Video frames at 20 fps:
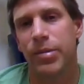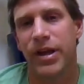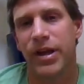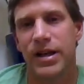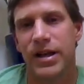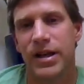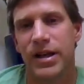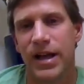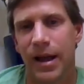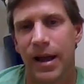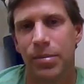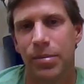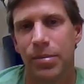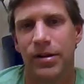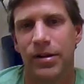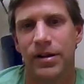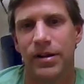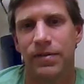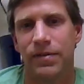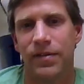because I
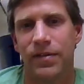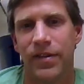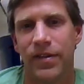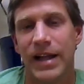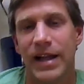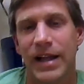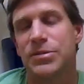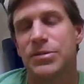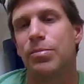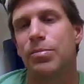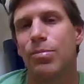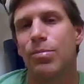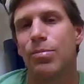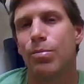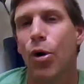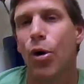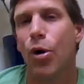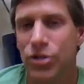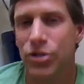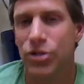believe that's
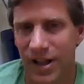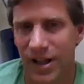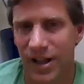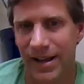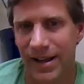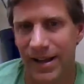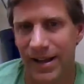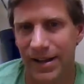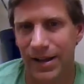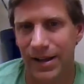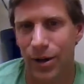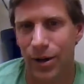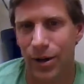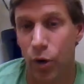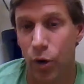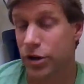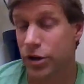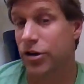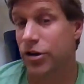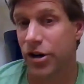most likely
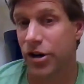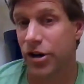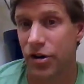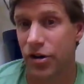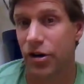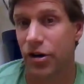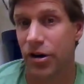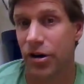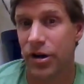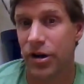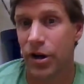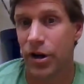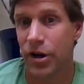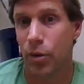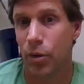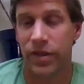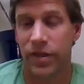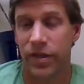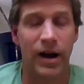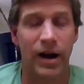what could occur
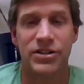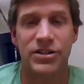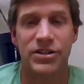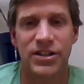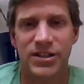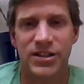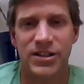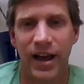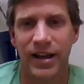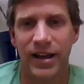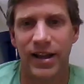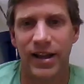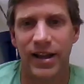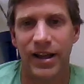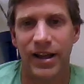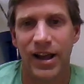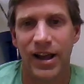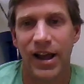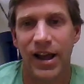with our society.